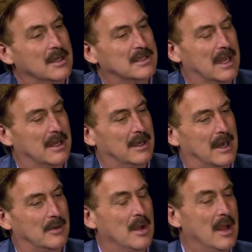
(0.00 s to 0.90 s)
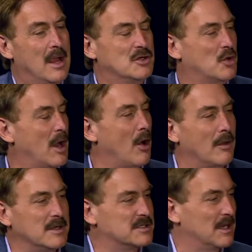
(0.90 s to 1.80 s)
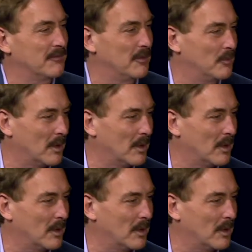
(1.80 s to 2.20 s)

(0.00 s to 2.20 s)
10, and I try all these different.